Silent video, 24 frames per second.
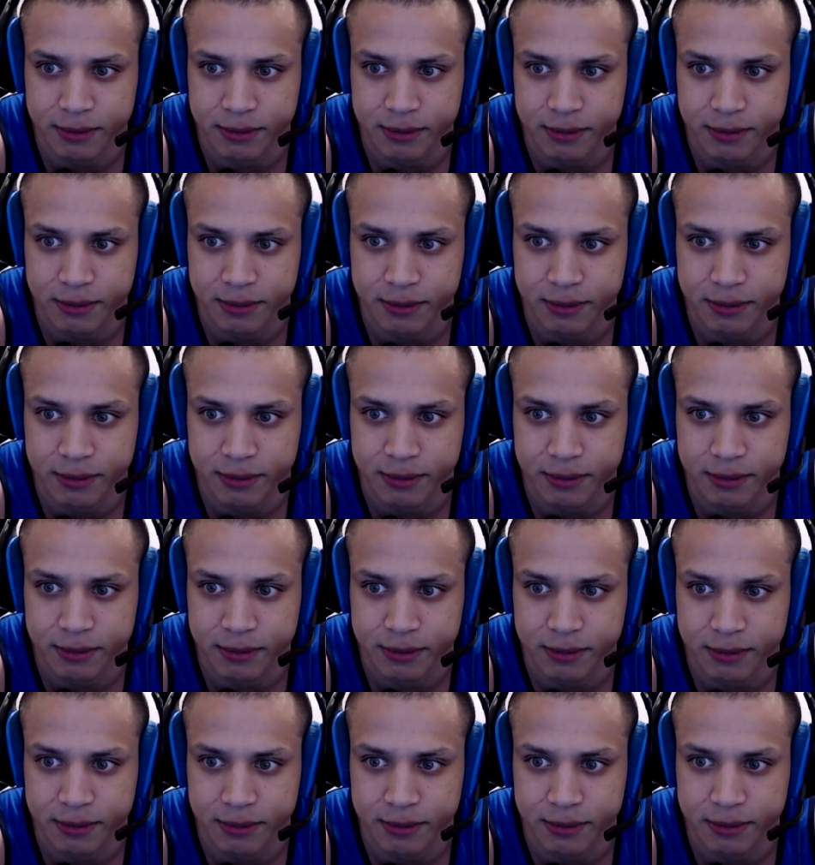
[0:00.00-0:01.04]

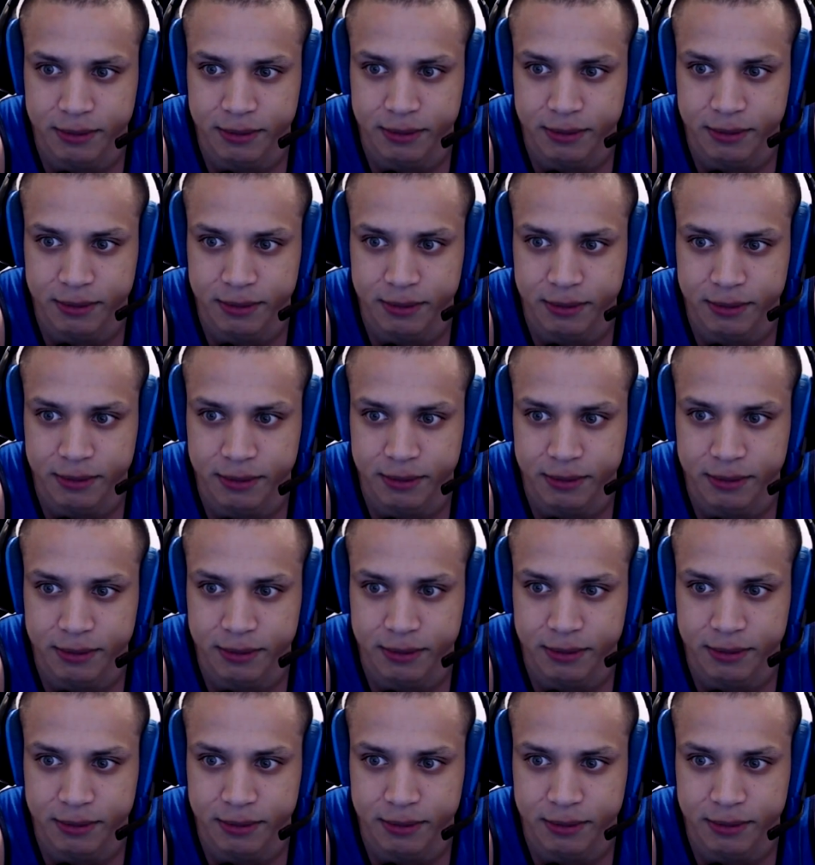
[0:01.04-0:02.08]

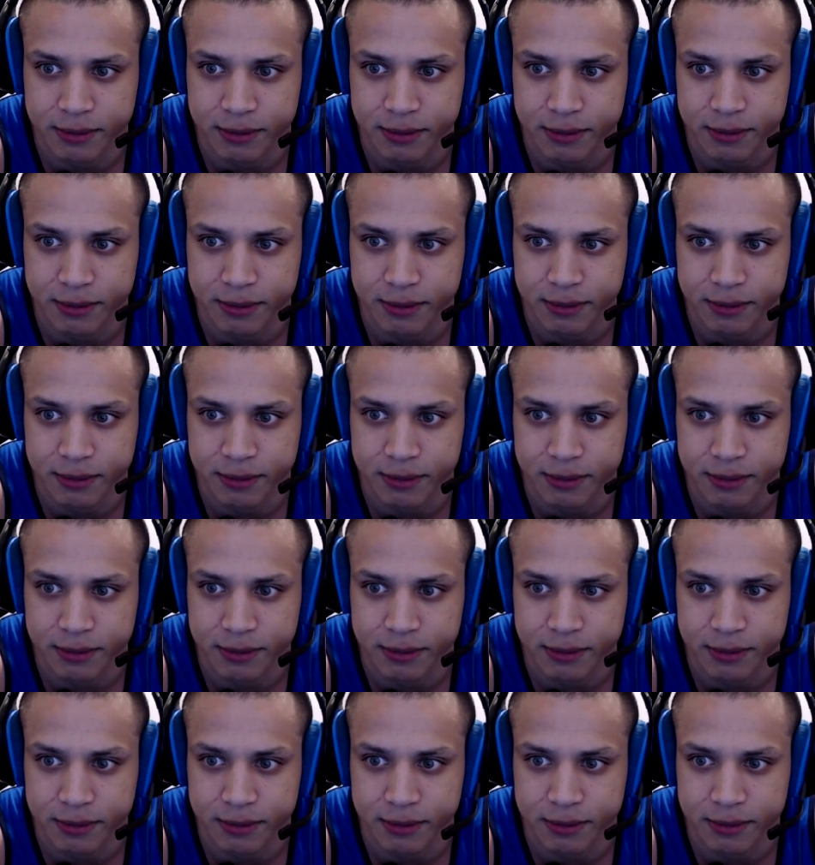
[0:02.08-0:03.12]

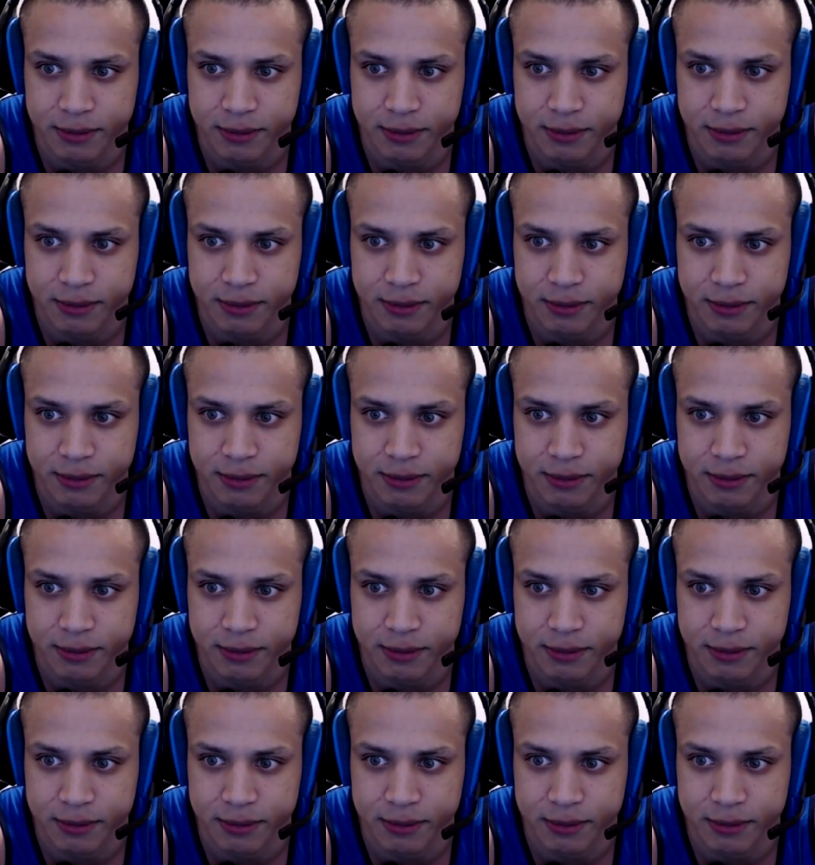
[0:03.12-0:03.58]
The person shown says nothing.